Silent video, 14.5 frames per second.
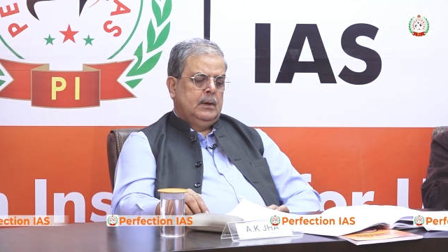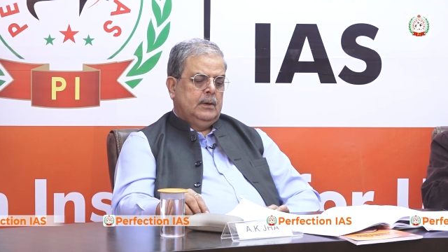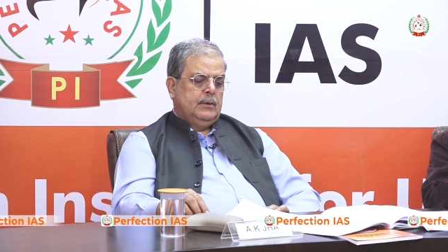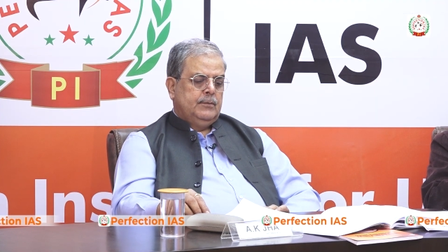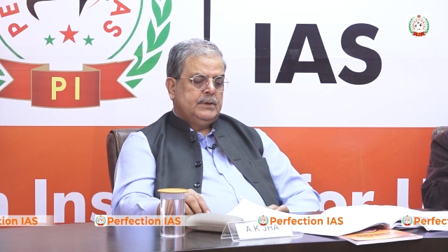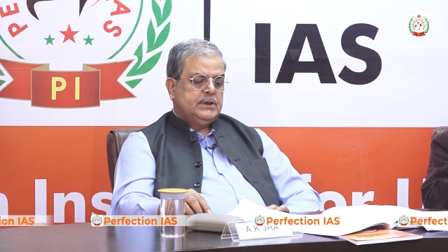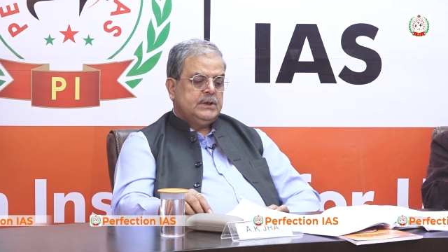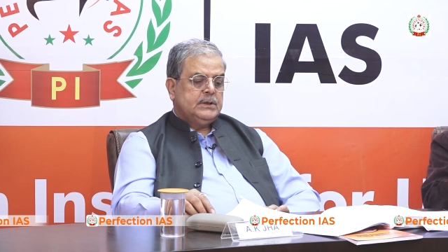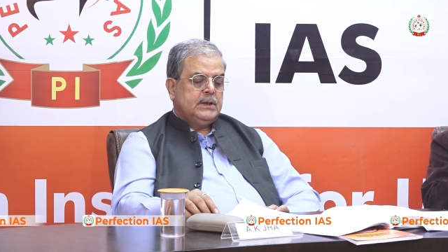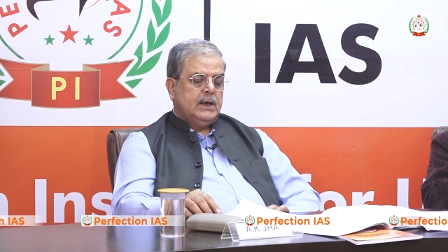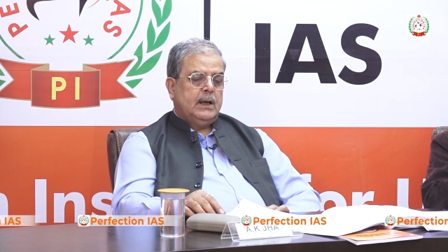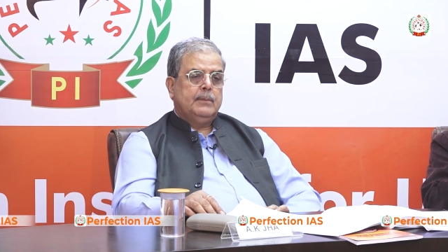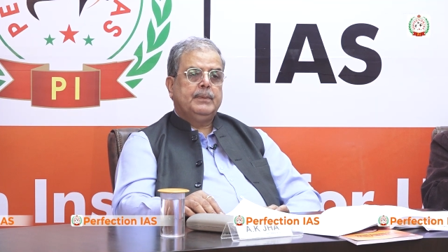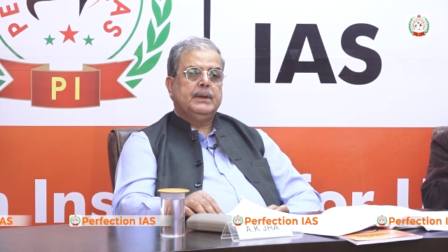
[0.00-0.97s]
which is
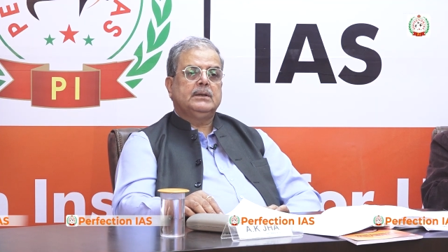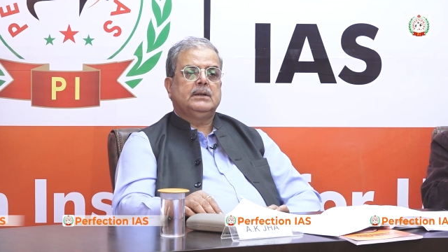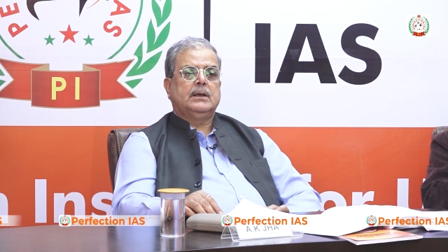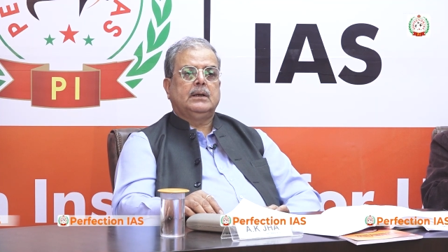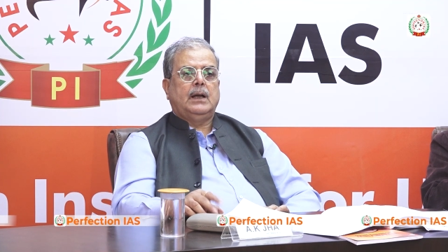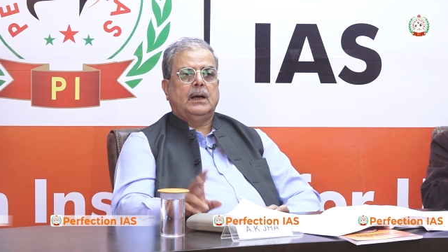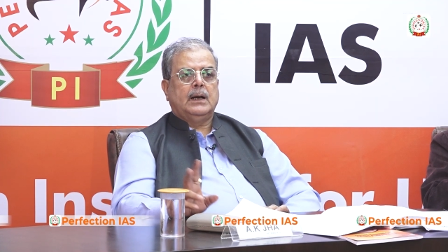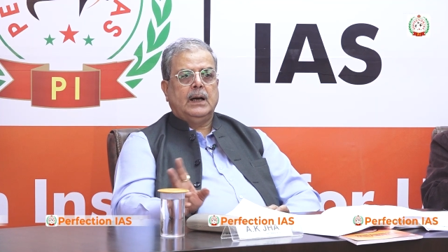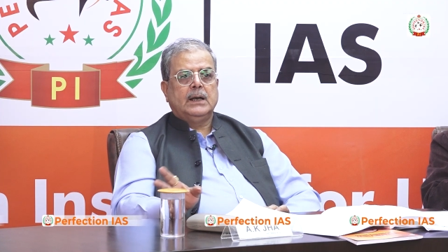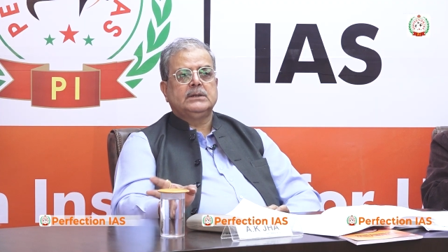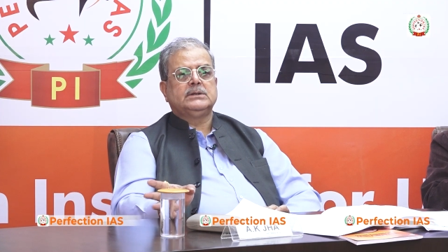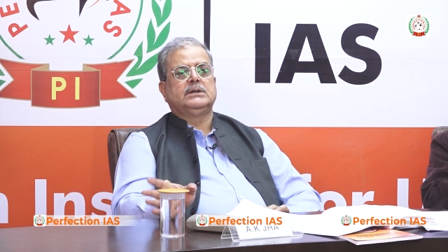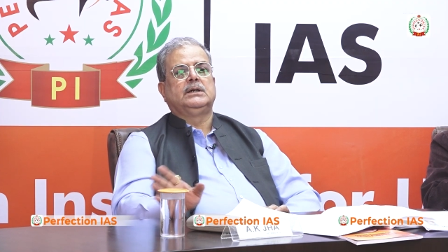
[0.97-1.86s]
helping the Nagas